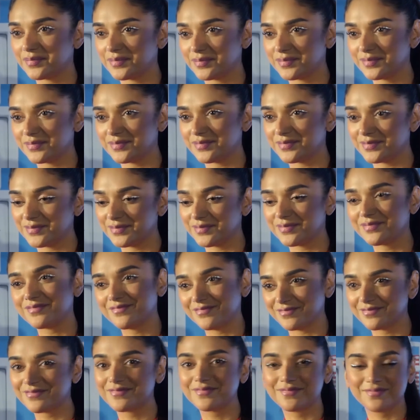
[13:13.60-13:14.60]
Okay, so tell
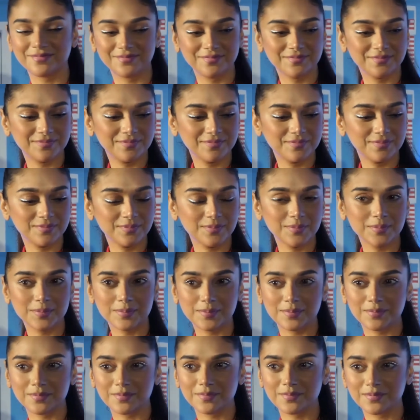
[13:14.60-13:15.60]
us something about your
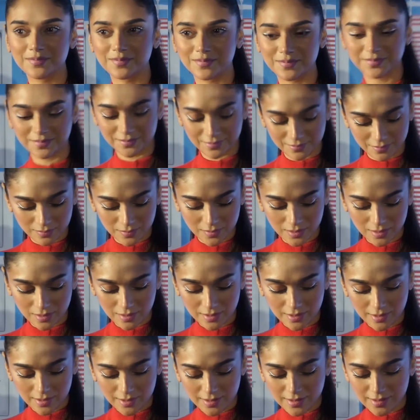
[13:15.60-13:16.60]
watch today you have
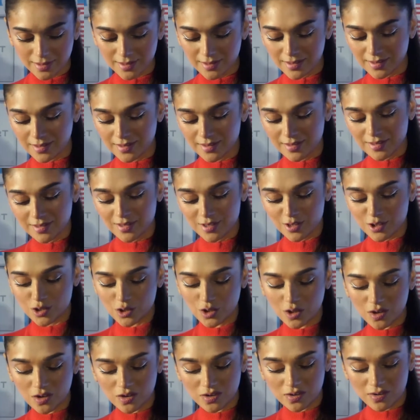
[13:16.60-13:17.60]
designed.
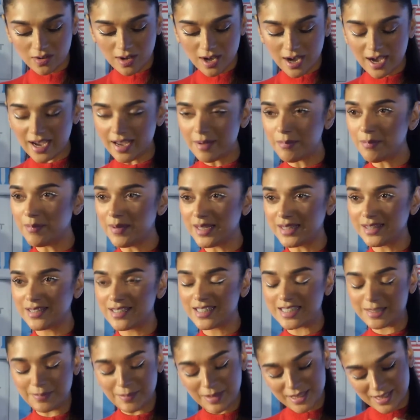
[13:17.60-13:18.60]
So I have made
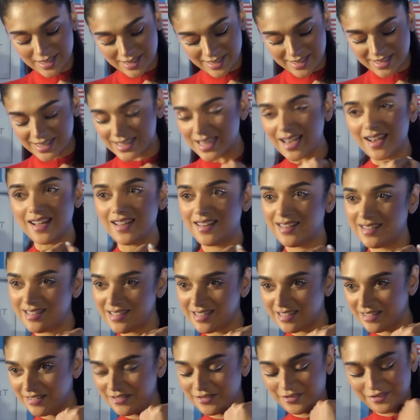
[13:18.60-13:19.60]
this myself.
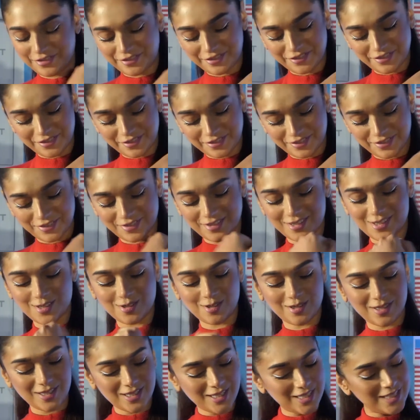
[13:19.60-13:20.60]

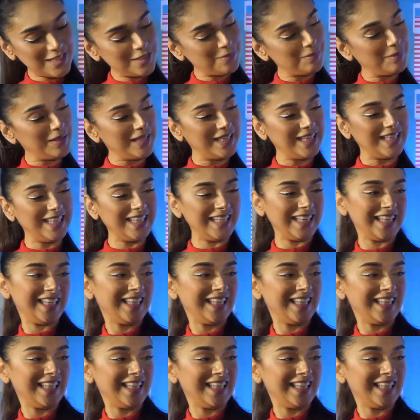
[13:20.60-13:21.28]
So this is me.